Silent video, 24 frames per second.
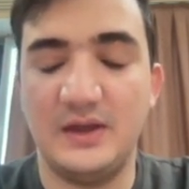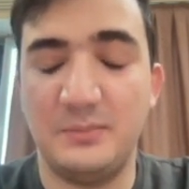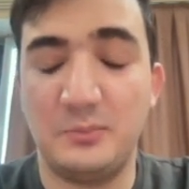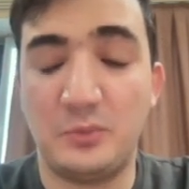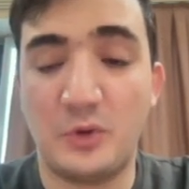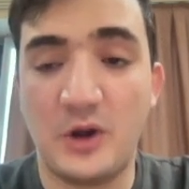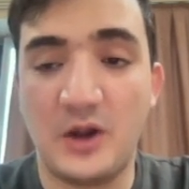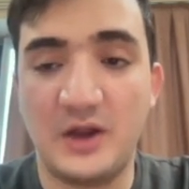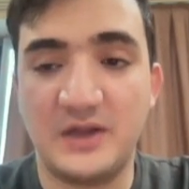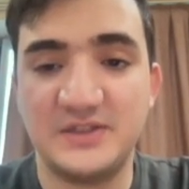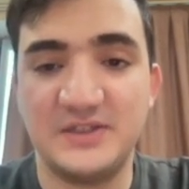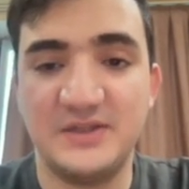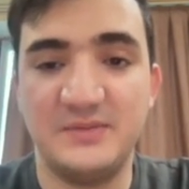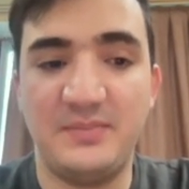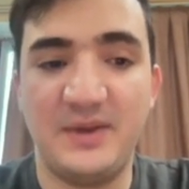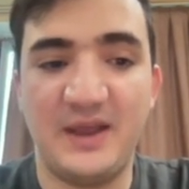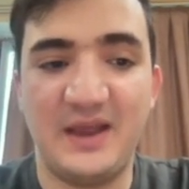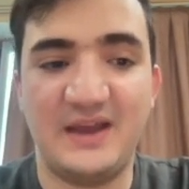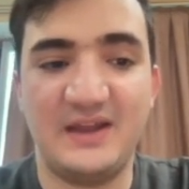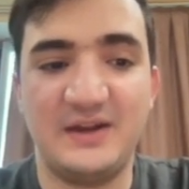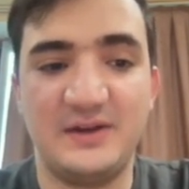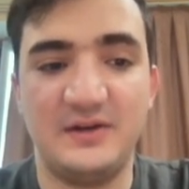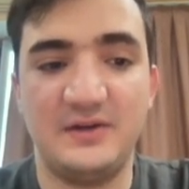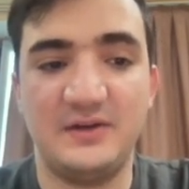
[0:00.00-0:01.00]
proxy
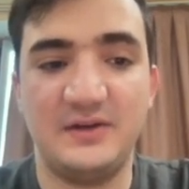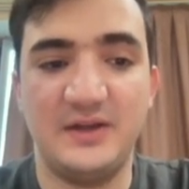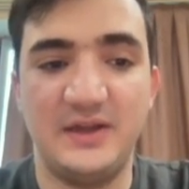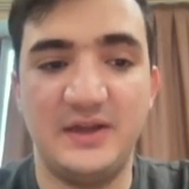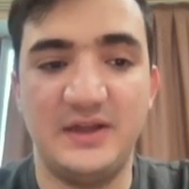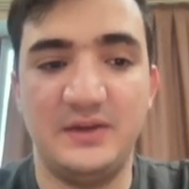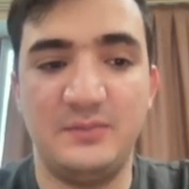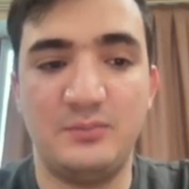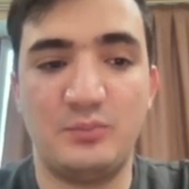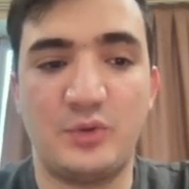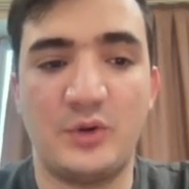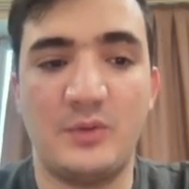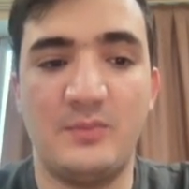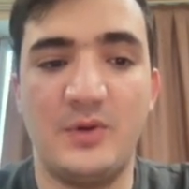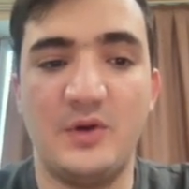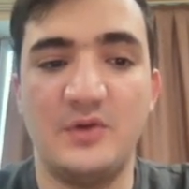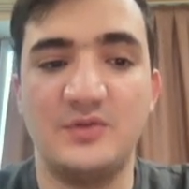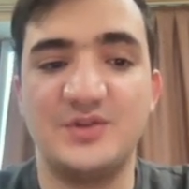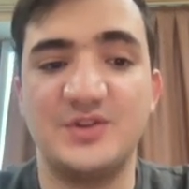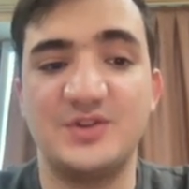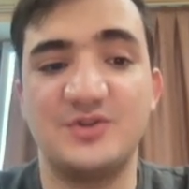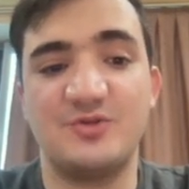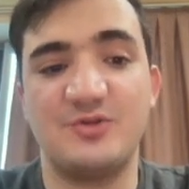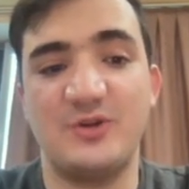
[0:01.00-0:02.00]
pattern, it
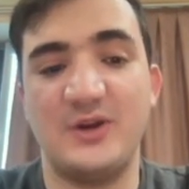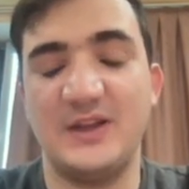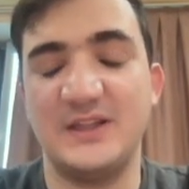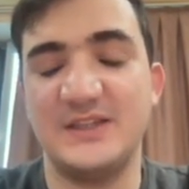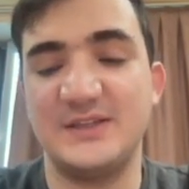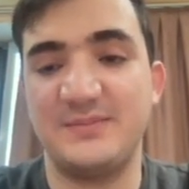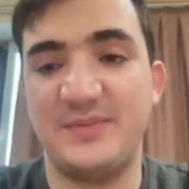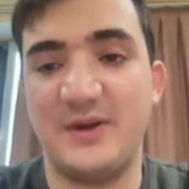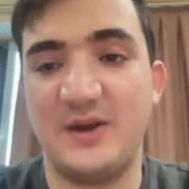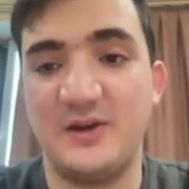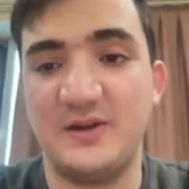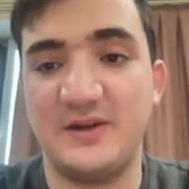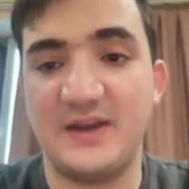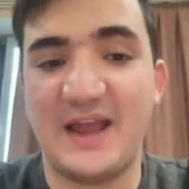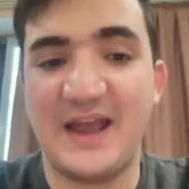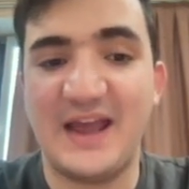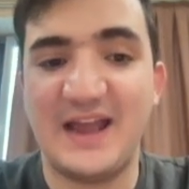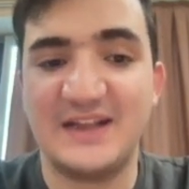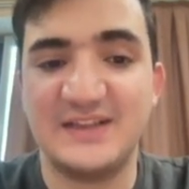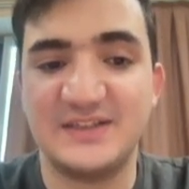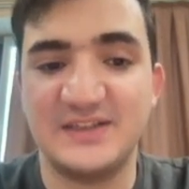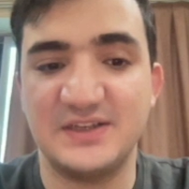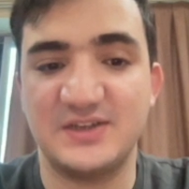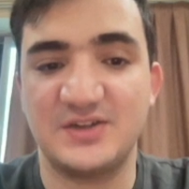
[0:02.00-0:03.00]
promotes transparent
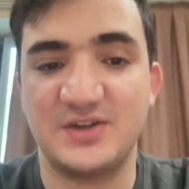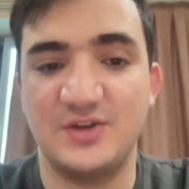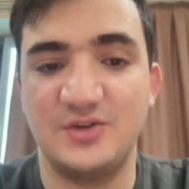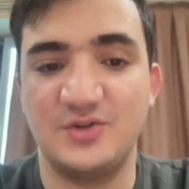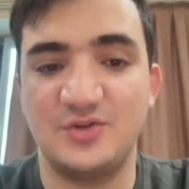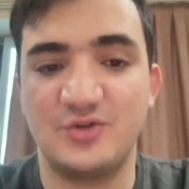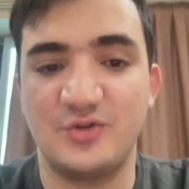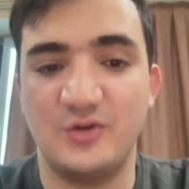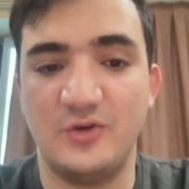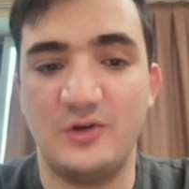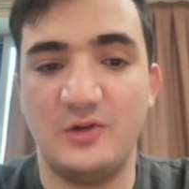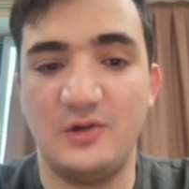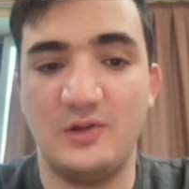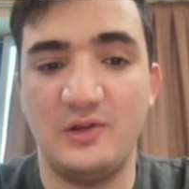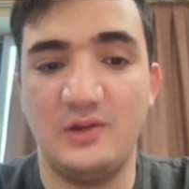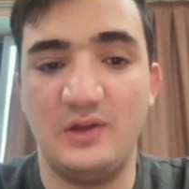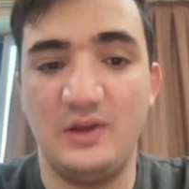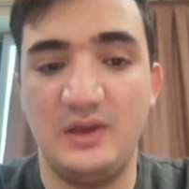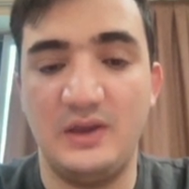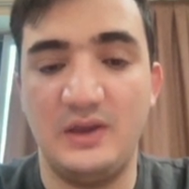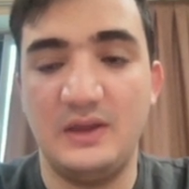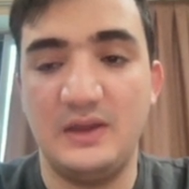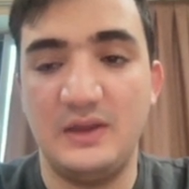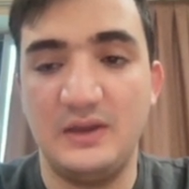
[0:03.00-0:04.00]
access control,
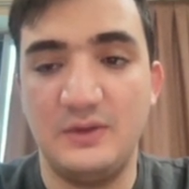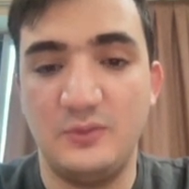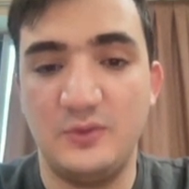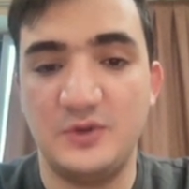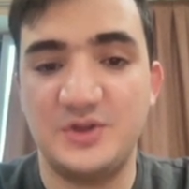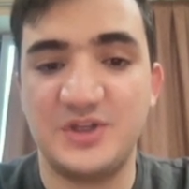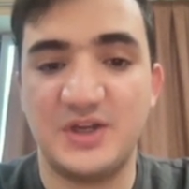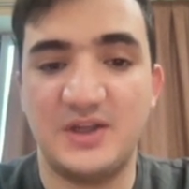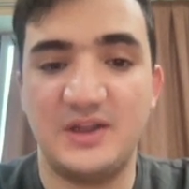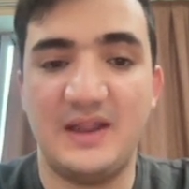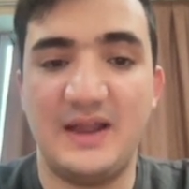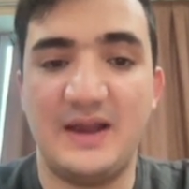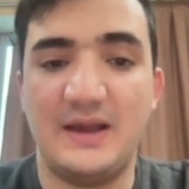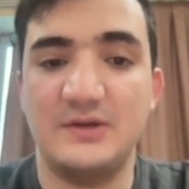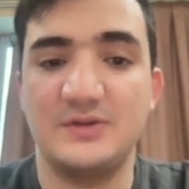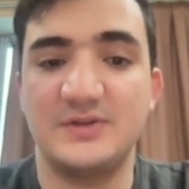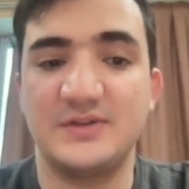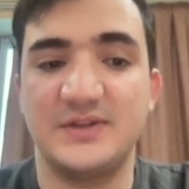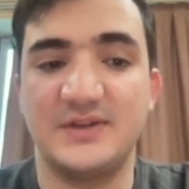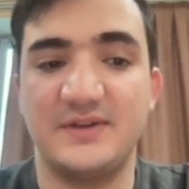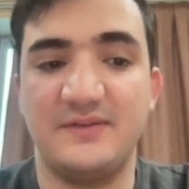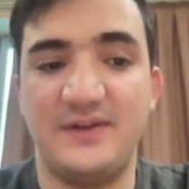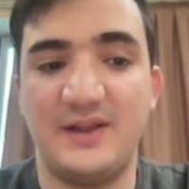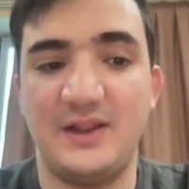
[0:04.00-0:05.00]
which
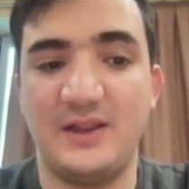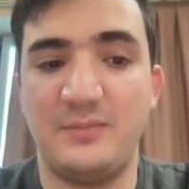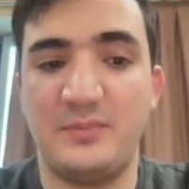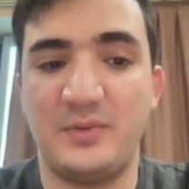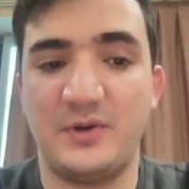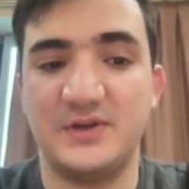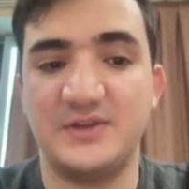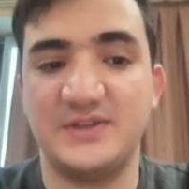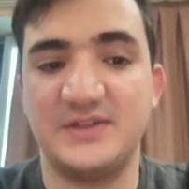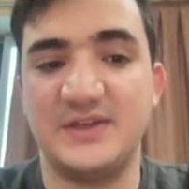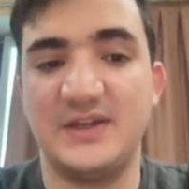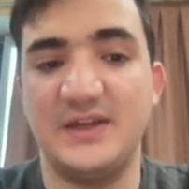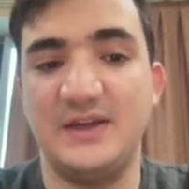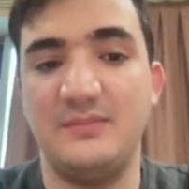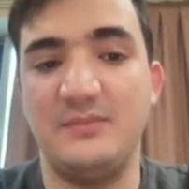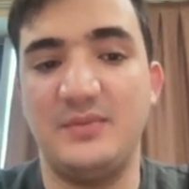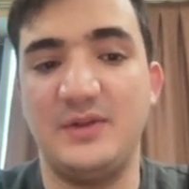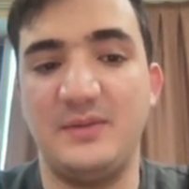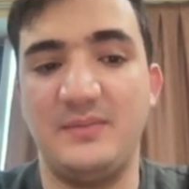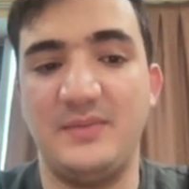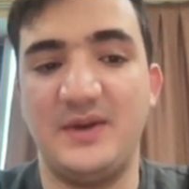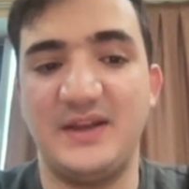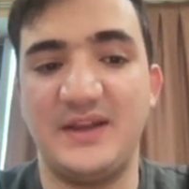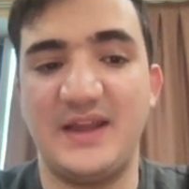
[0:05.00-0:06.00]
allows developers to
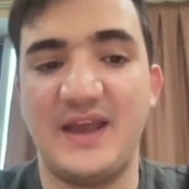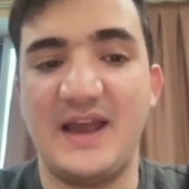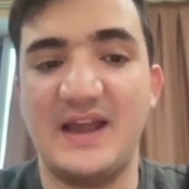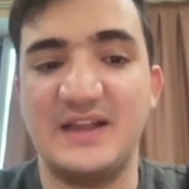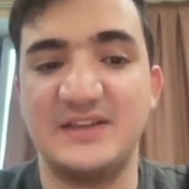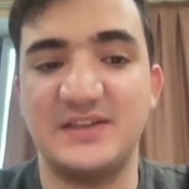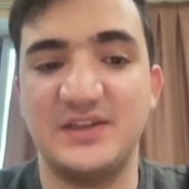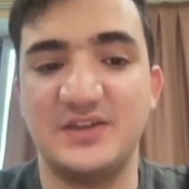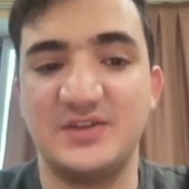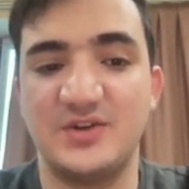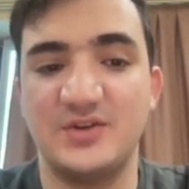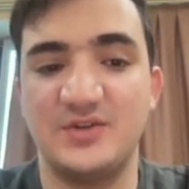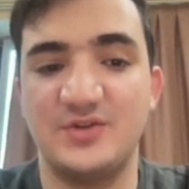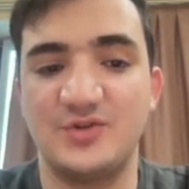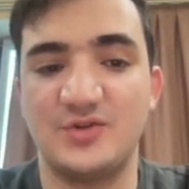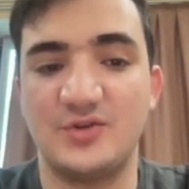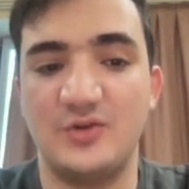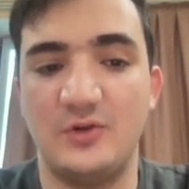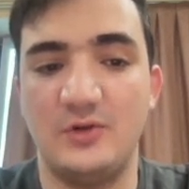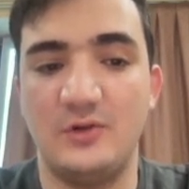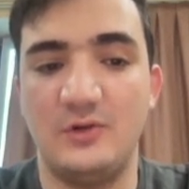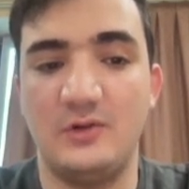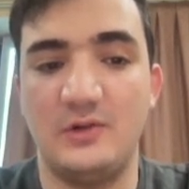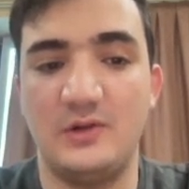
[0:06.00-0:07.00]
implement access
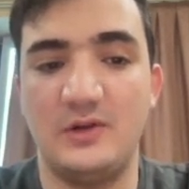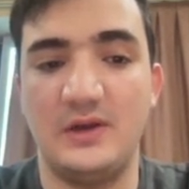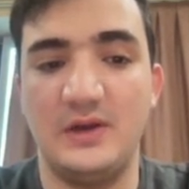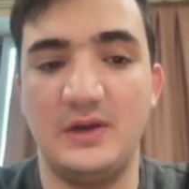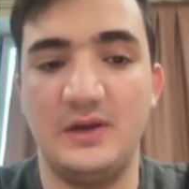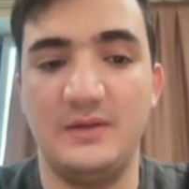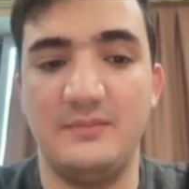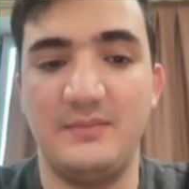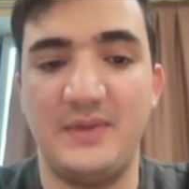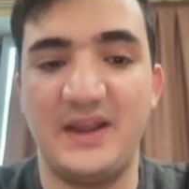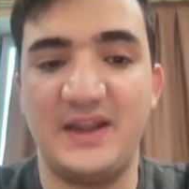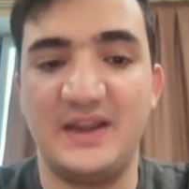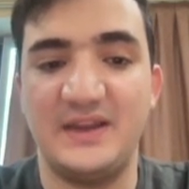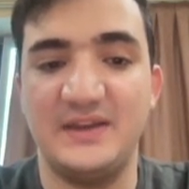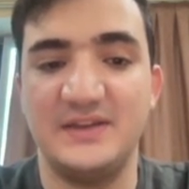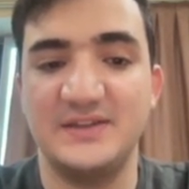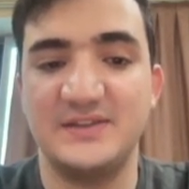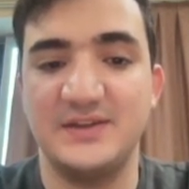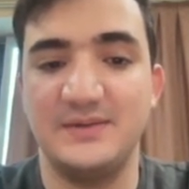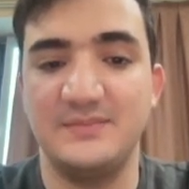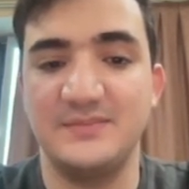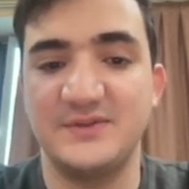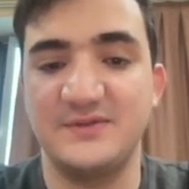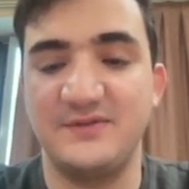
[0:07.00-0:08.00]
control
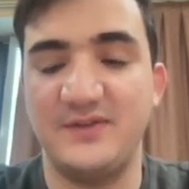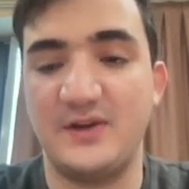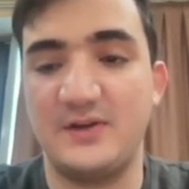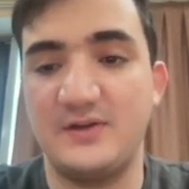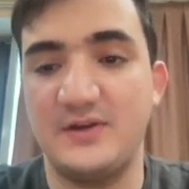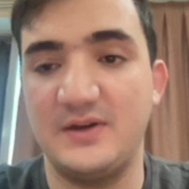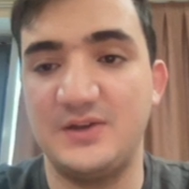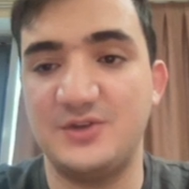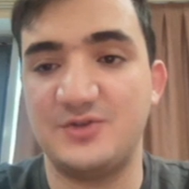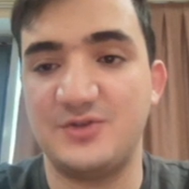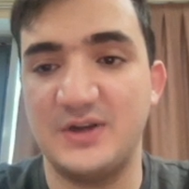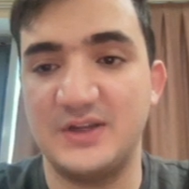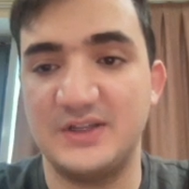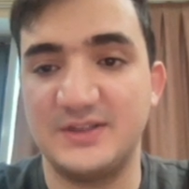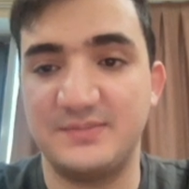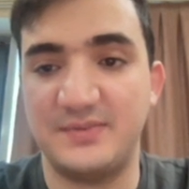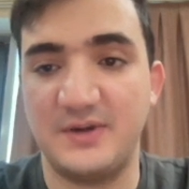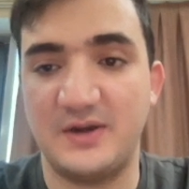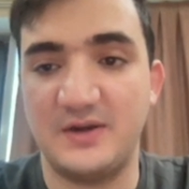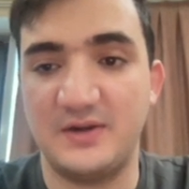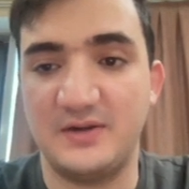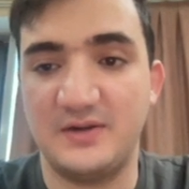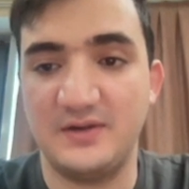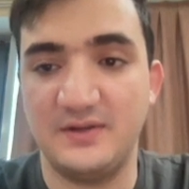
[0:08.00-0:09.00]
mechanisms very
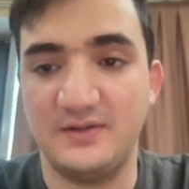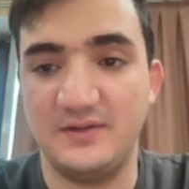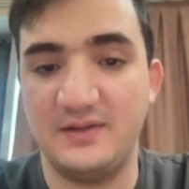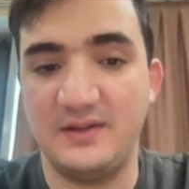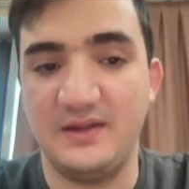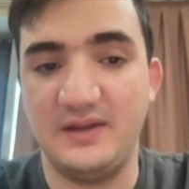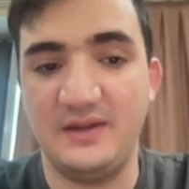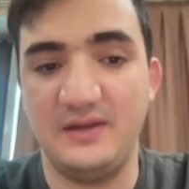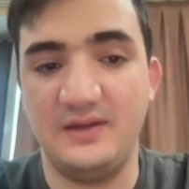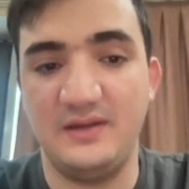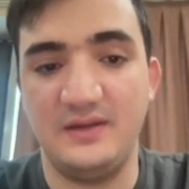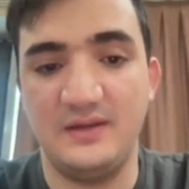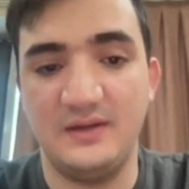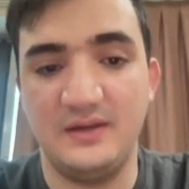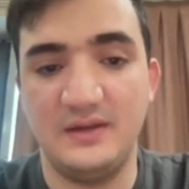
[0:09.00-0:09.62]
transparently,